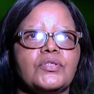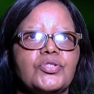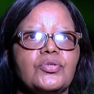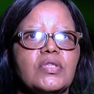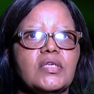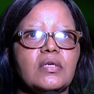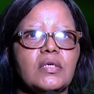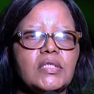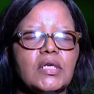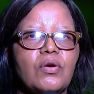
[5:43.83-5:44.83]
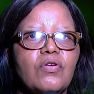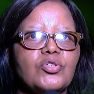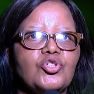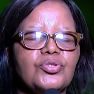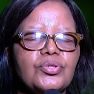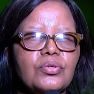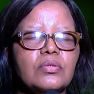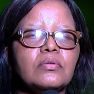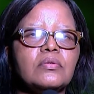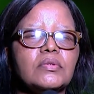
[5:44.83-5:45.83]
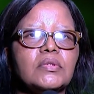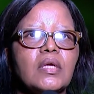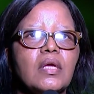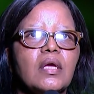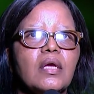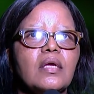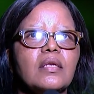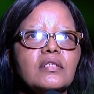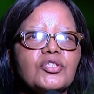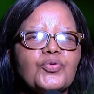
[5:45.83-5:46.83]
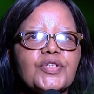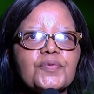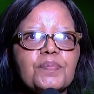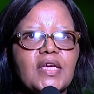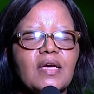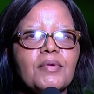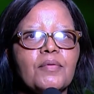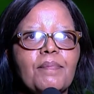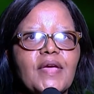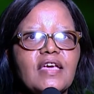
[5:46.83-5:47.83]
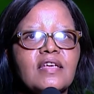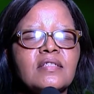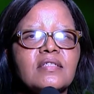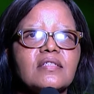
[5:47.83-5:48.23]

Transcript: So the headache continued, and it was becoming bad